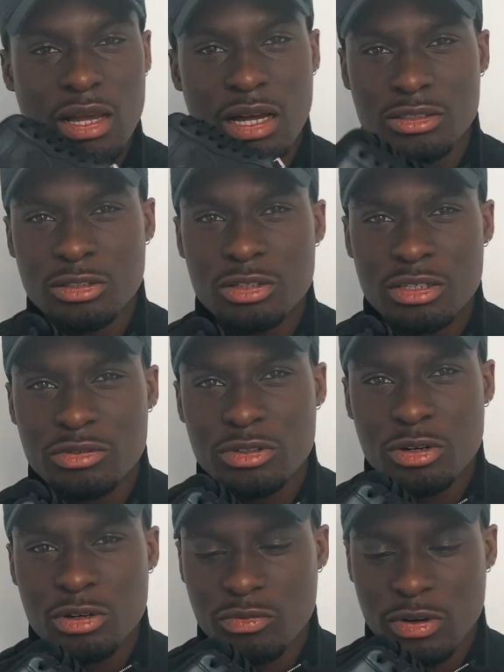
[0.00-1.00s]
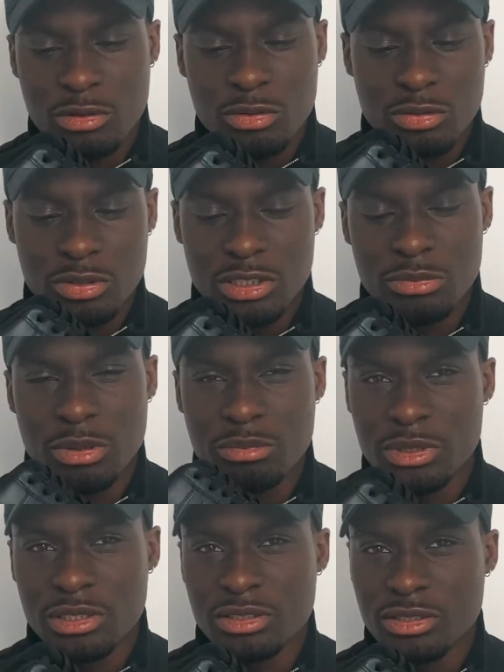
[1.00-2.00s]
I don't even know if I'll call these my
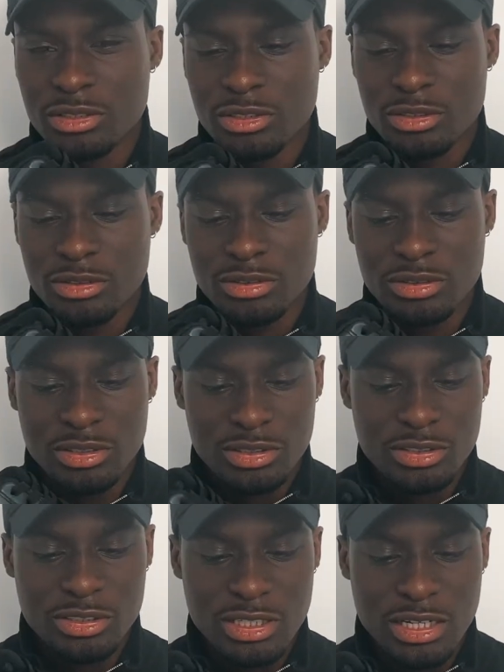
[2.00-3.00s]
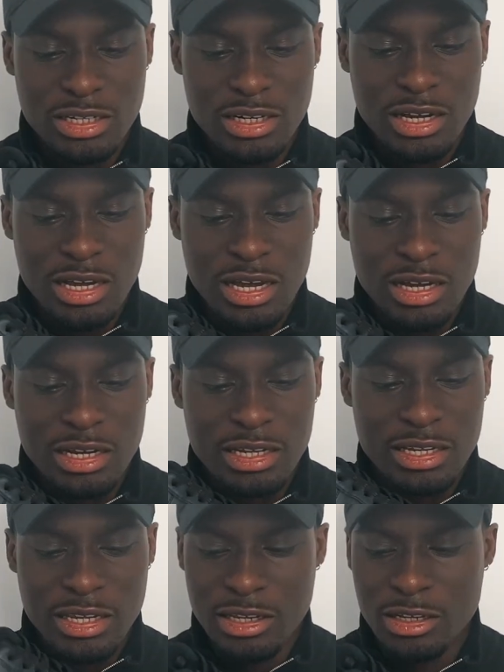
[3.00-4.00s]
beaters, you know, just cause like I
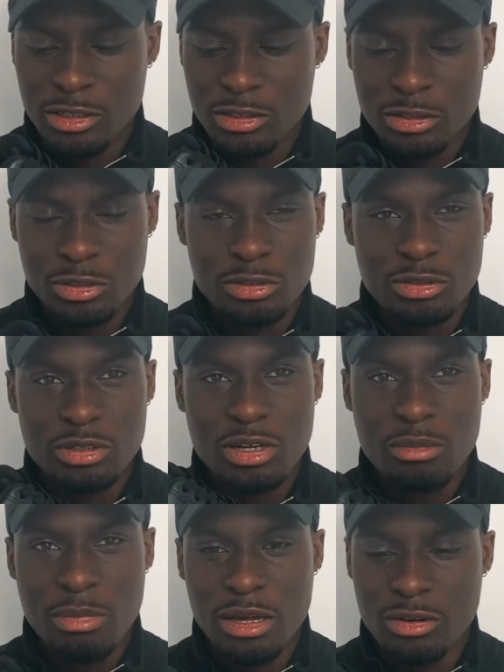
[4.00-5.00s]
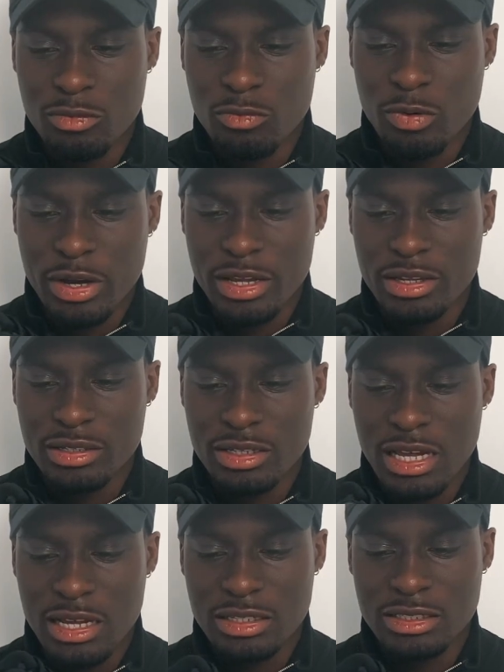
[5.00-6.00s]
get a good amount of wear
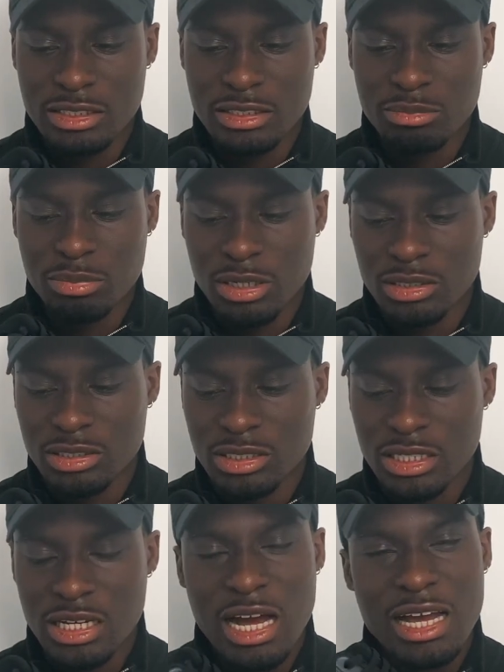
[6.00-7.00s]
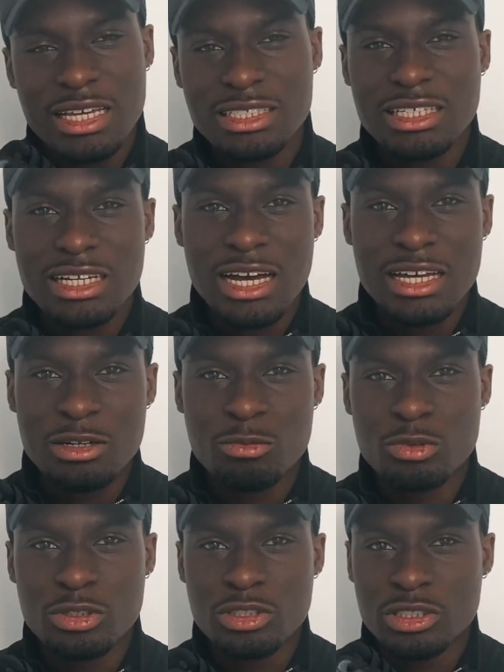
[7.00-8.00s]
out of these, but I guess I kind of
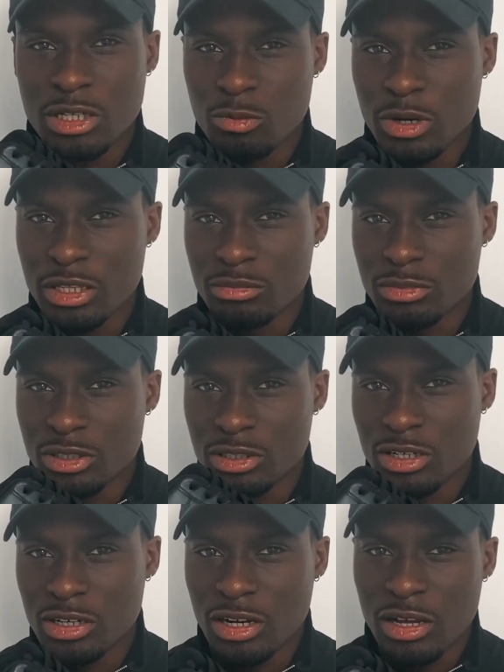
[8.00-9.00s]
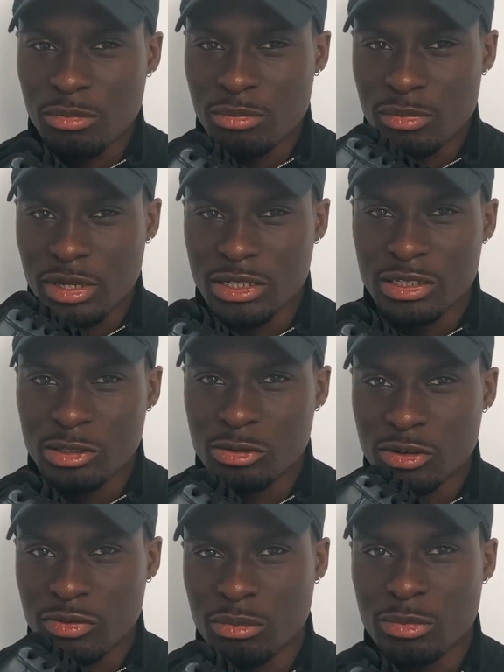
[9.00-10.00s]
would, because I wear them to the club mainly, or
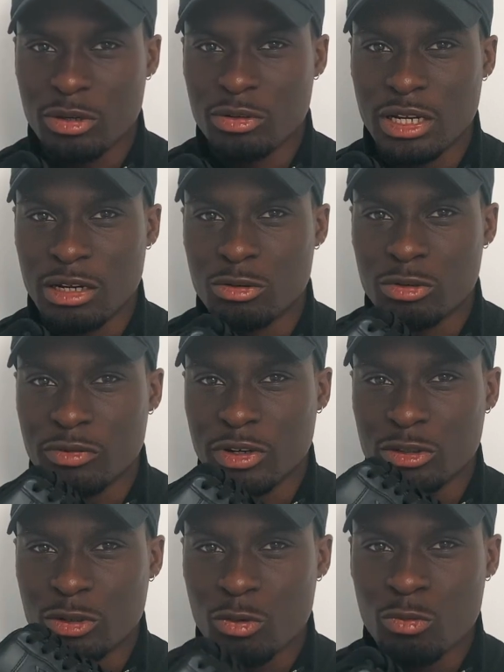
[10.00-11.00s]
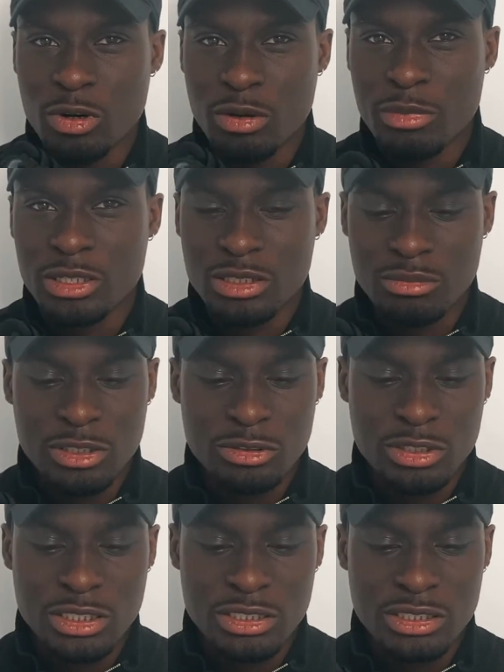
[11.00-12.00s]
if I'm going out, or if I don't want to mess up my
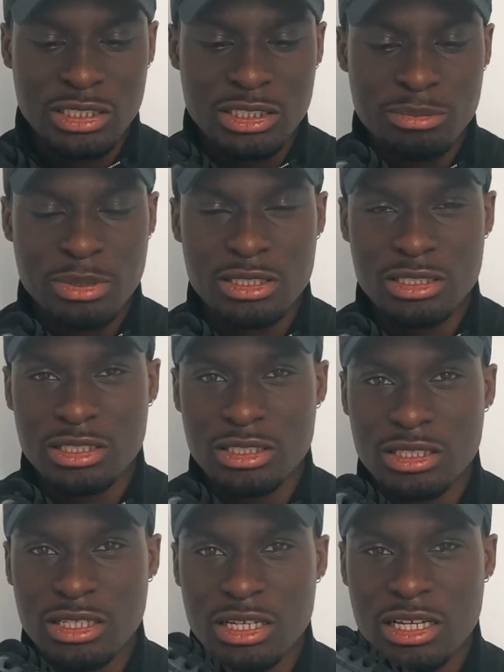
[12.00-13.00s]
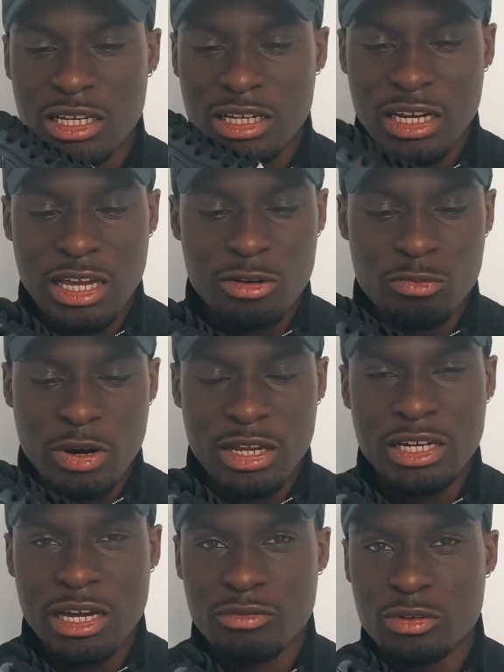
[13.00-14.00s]
trainers. And especially like right
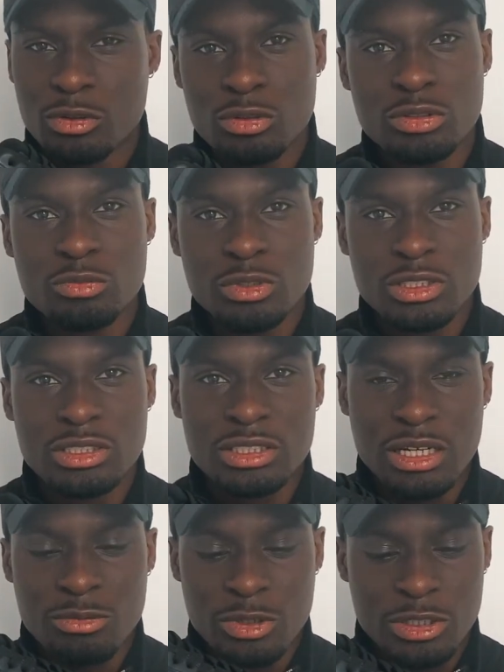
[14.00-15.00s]
now for the autumn winter time where